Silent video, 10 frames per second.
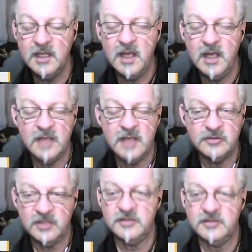it
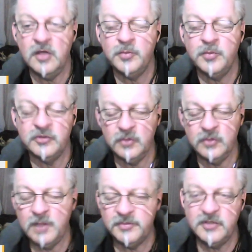just opens you up
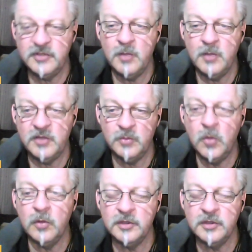so much more.